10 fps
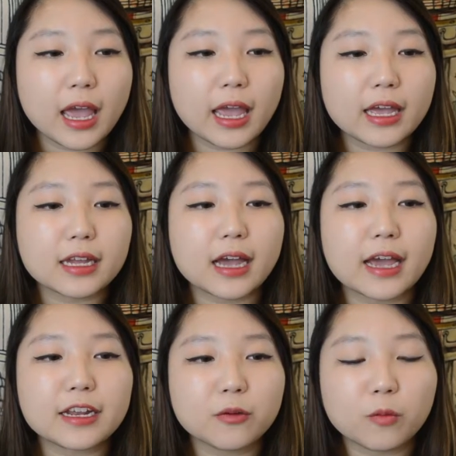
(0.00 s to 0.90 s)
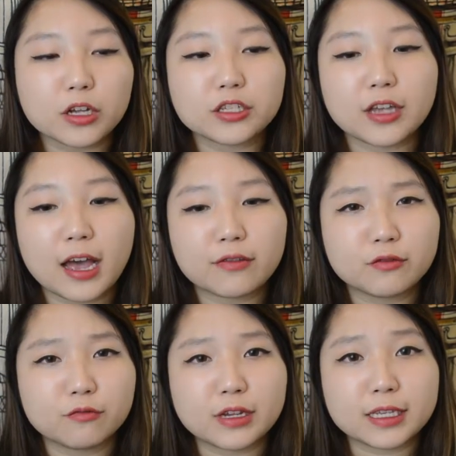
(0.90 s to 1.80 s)
and I didn't want to have
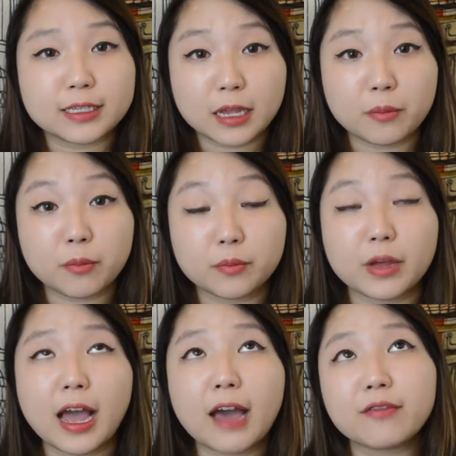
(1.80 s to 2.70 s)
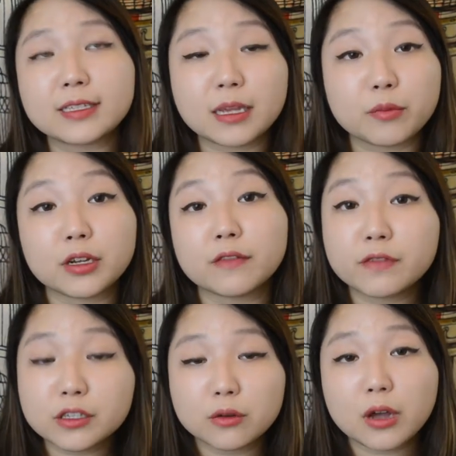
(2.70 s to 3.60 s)
to read the same have the same book in
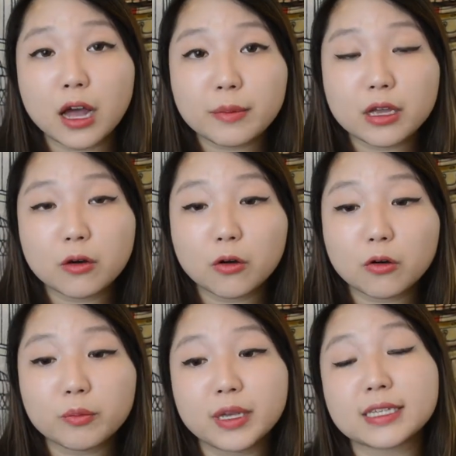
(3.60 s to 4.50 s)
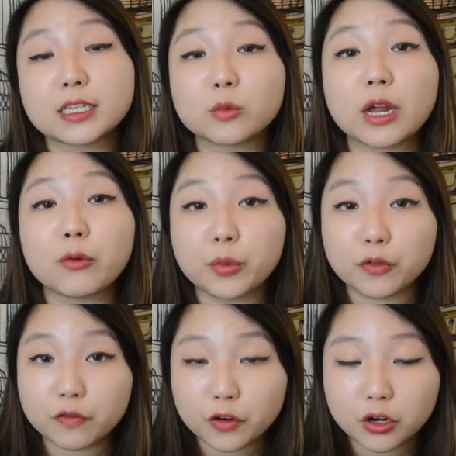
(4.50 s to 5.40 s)
physical copy at home because that's what I would
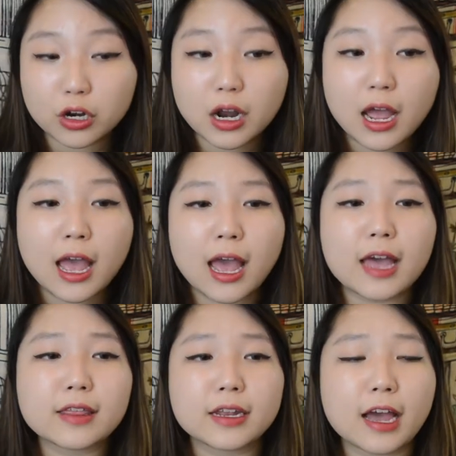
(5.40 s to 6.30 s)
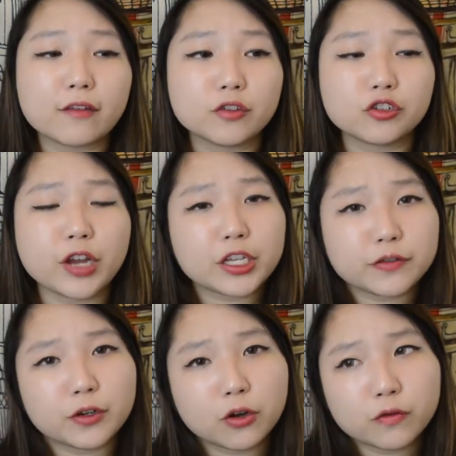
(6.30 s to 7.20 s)
prefer and then have to
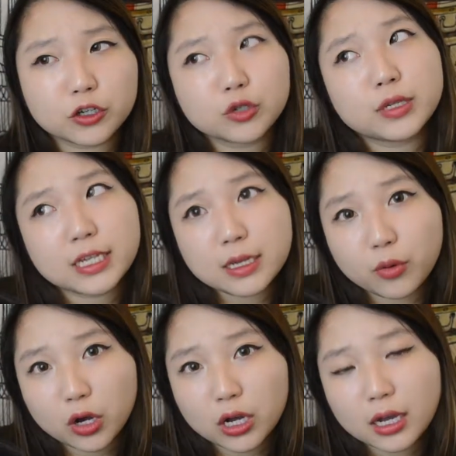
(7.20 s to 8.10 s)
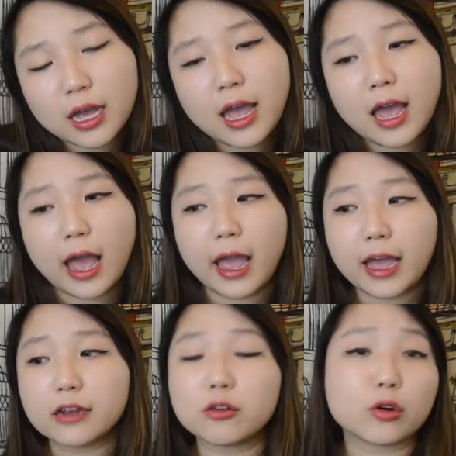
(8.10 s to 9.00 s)
transfer it over to an ebook
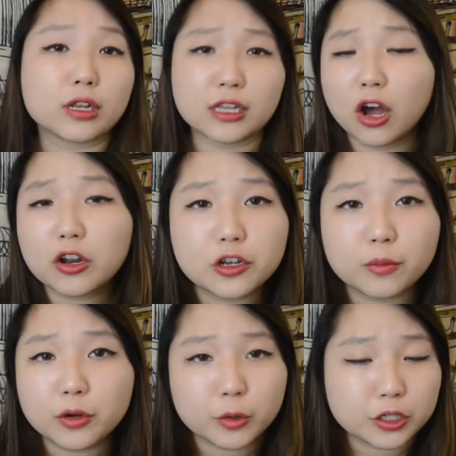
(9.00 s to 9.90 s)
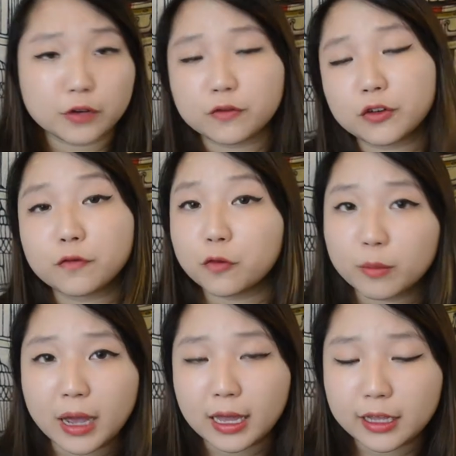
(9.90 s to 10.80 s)
and or an audiobook whichever
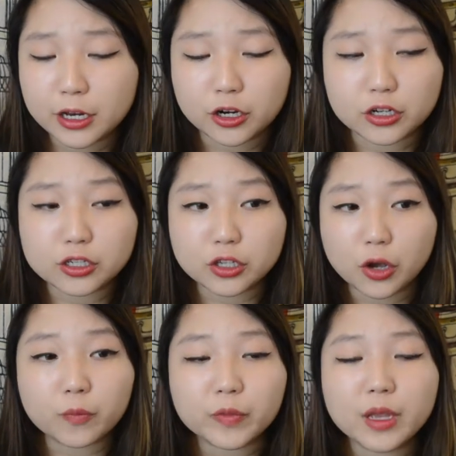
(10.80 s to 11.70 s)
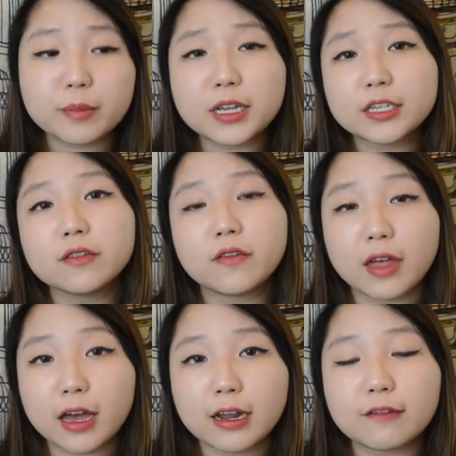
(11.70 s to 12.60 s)
format later so because of
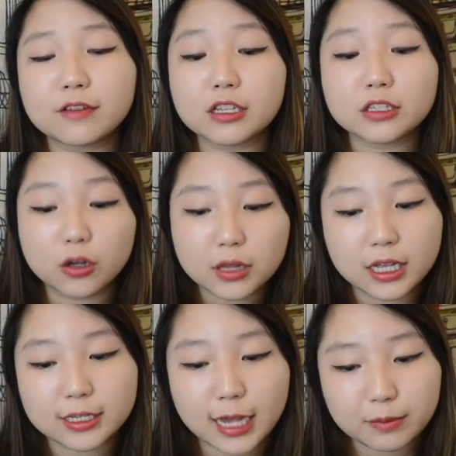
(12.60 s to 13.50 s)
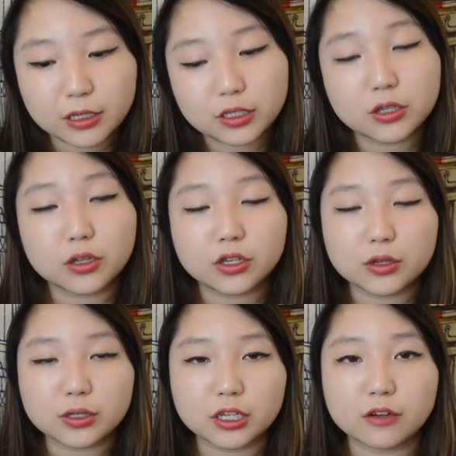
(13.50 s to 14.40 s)
that I've slowly adapted to the
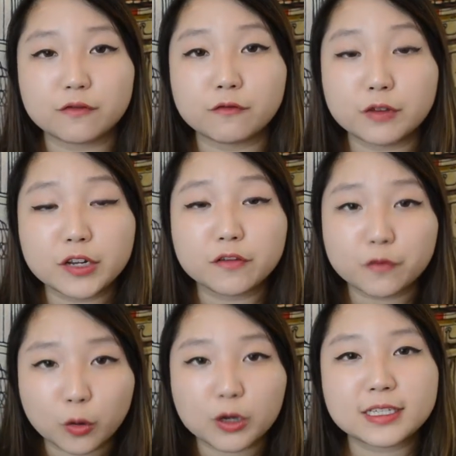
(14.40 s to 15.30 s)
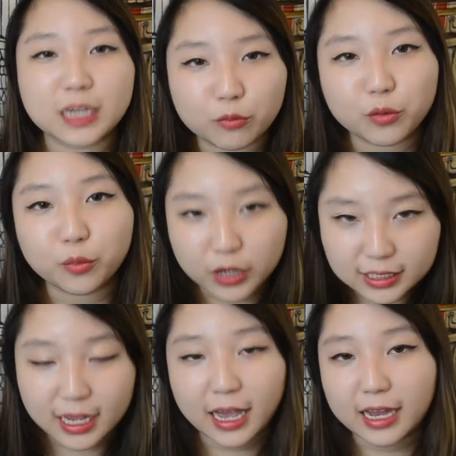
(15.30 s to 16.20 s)
use of reading four separate
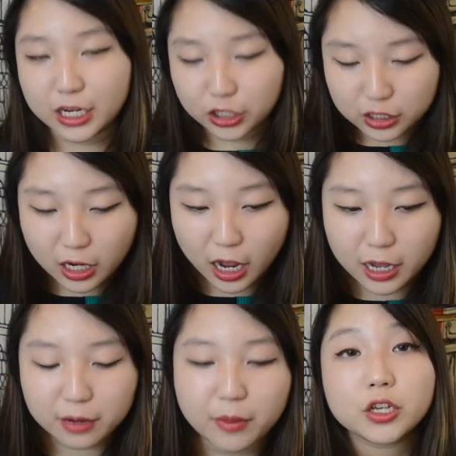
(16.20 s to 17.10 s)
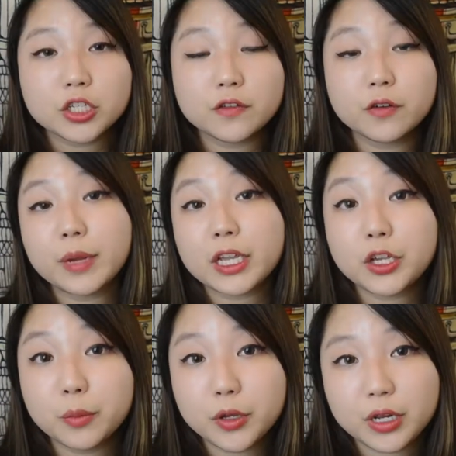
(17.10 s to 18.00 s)
books at each time so for my
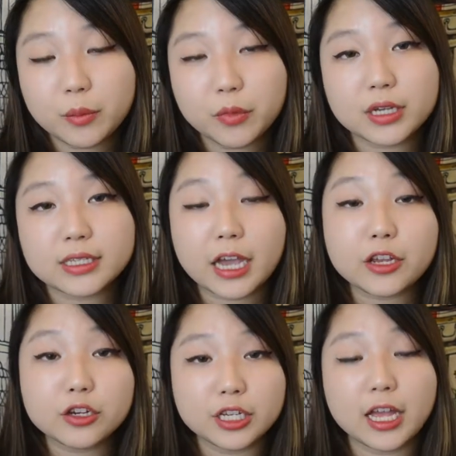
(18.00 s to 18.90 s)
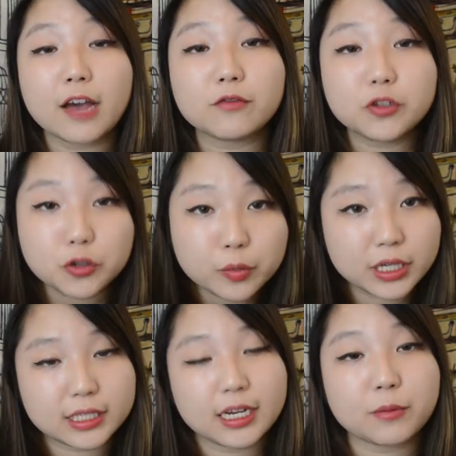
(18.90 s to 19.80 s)
commuting books I usually have two
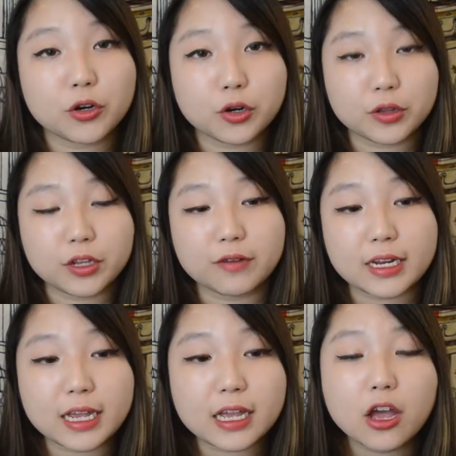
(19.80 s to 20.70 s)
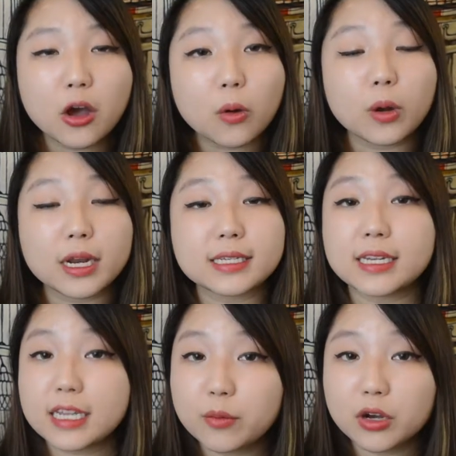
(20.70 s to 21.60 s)
books that I'm currently reading one is
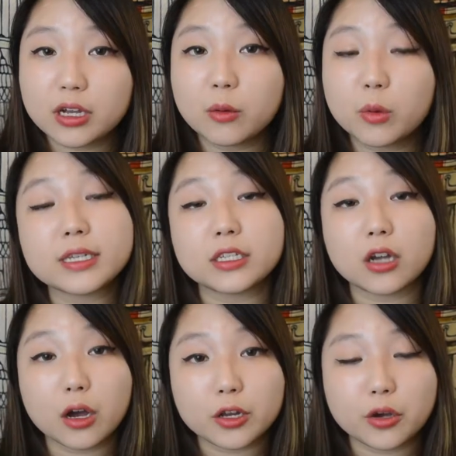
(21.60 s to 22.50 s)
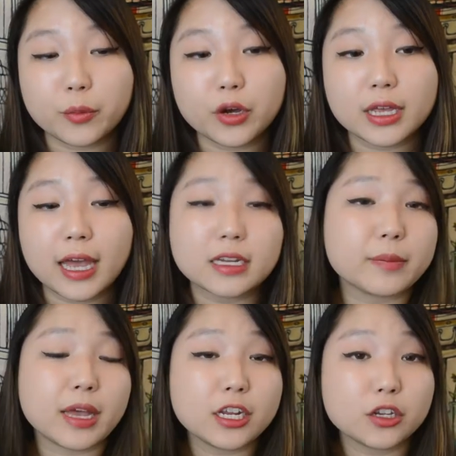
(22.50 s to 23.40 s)
an ebook and one is an audiobook and
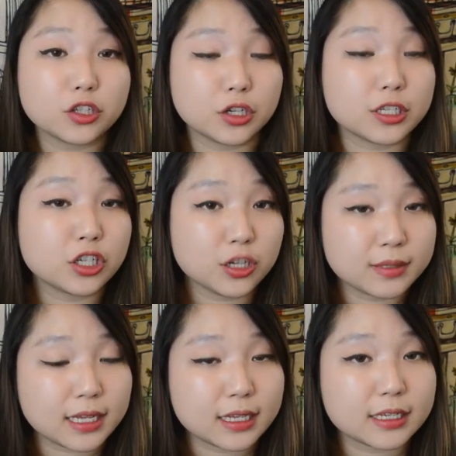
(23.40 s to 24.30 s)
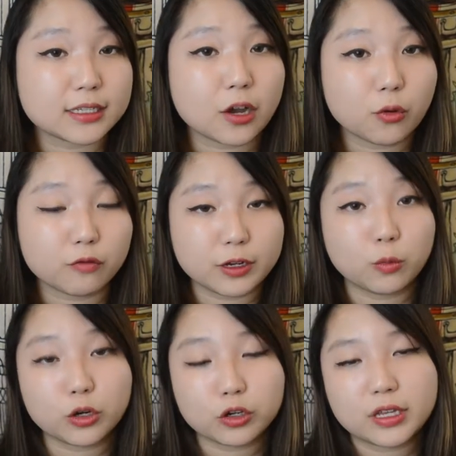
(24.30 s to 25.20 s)
depending on certain circumstances I will read
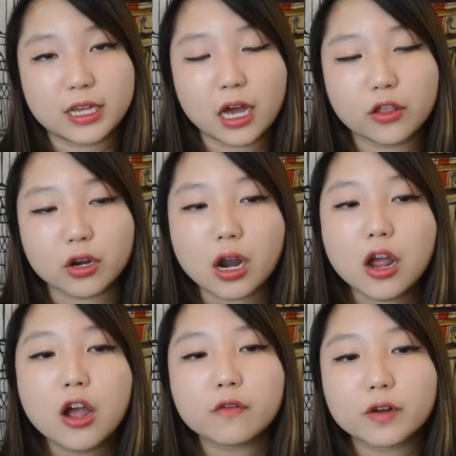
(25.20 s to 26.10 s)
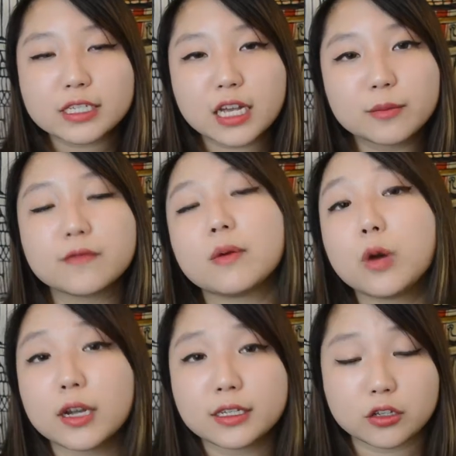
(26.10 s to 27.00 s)
one or the other for example if I'm
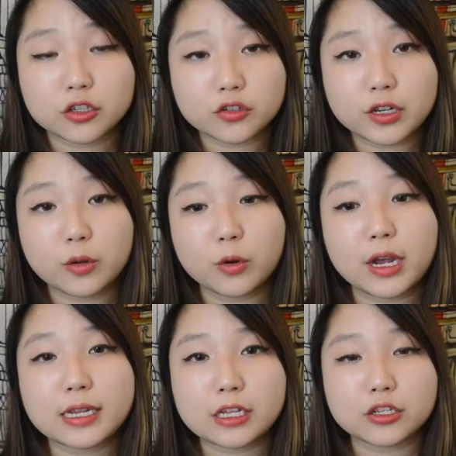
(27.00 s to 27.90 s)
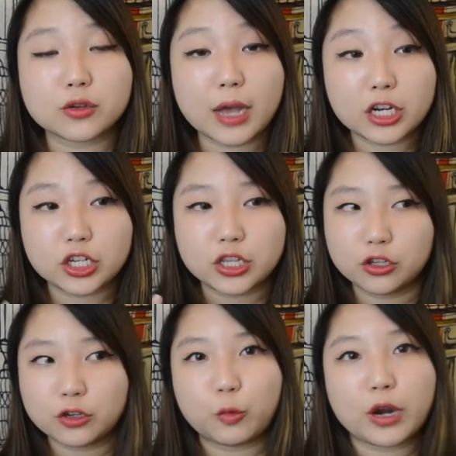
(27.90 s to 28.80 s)
walking down the street where I need to actually
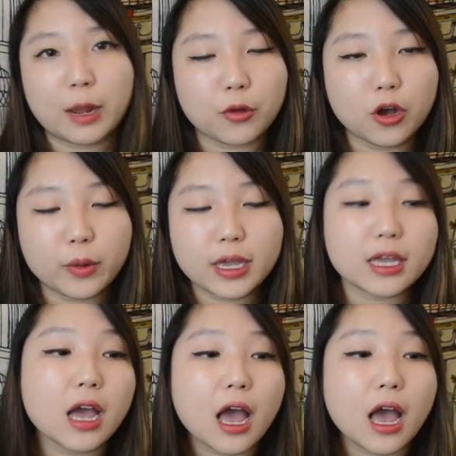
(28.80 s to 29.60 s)
look where I'm going